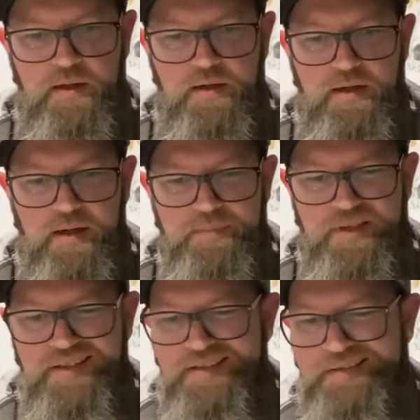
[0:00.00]
I'm
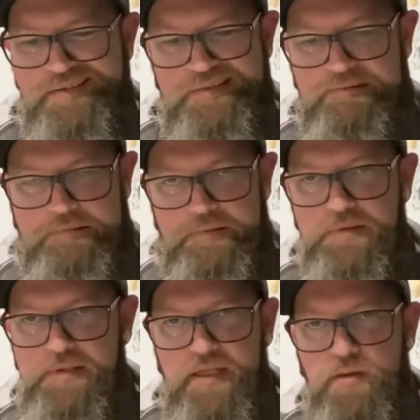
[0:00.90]
gonna
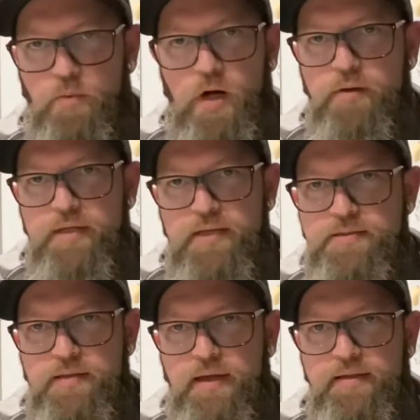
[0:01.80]
take a wild guess
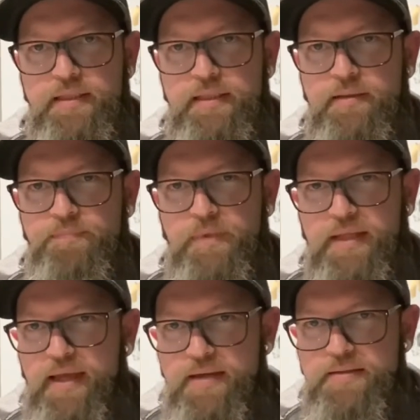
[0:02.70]
that
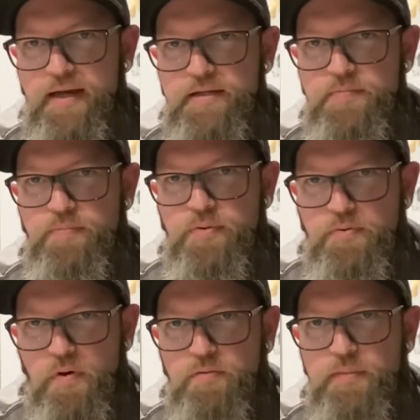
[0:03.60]
Cascade is
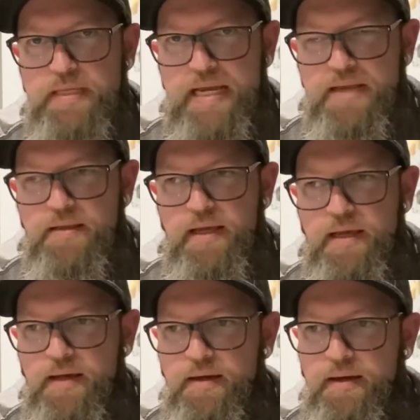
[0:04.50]
probably in
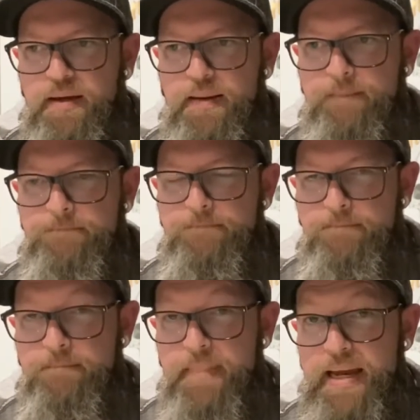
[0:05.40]
there.
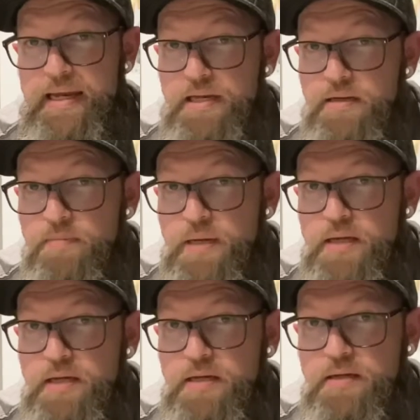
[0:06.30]

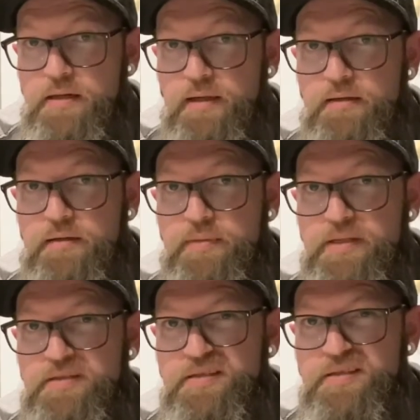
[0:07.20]
Maybe a little bit of
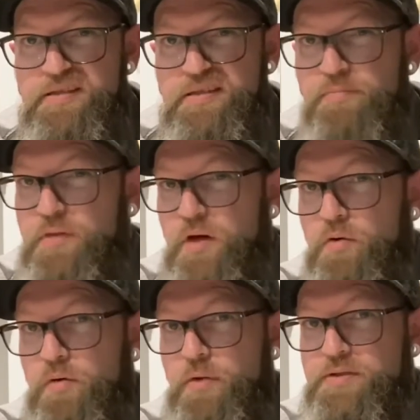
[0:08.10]
Simcoe or
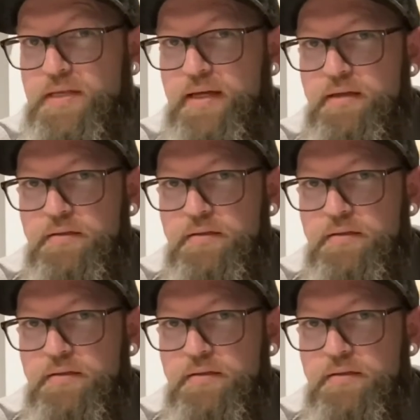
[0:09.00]
Mosaic.